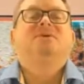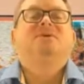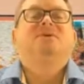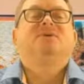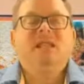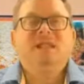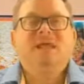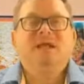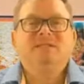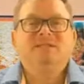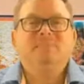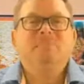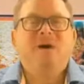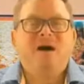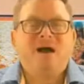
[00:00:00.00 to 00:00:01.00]
I'd like to
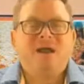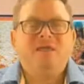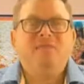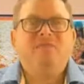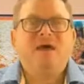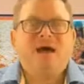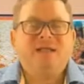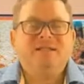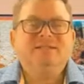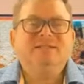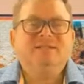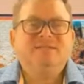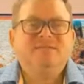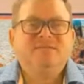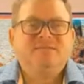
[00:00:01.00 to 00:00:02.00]
buy that
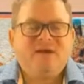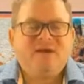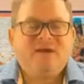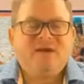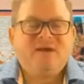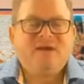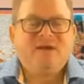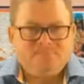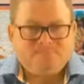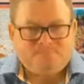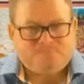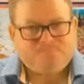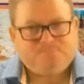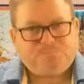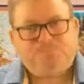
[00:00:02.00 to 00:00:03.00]
disinfectant.
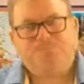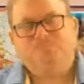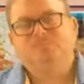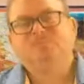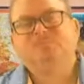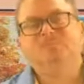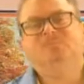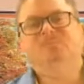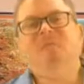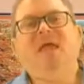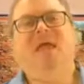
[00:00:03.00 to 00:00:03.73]
And it